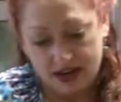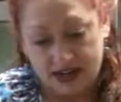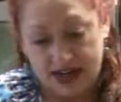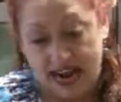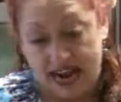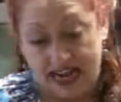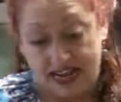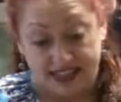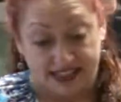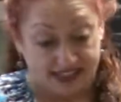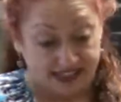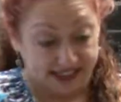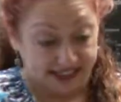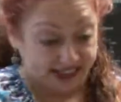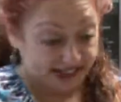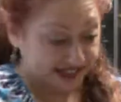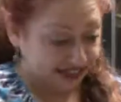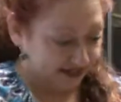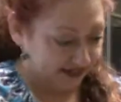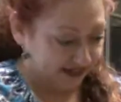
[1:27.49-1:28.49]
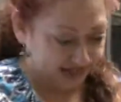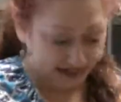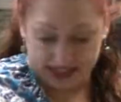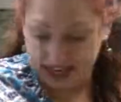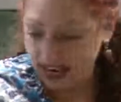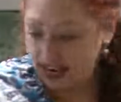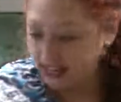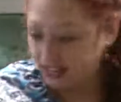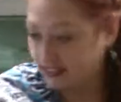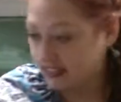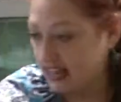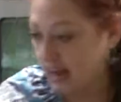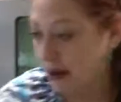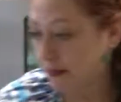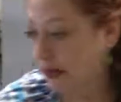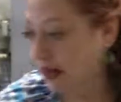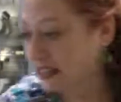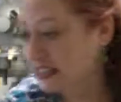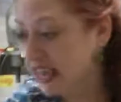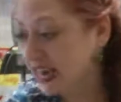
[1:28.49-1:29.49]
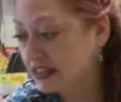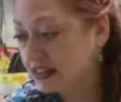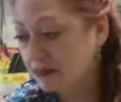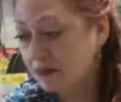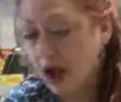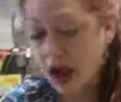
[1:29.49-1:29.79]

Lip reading: Nice, nice. And I'm going to take some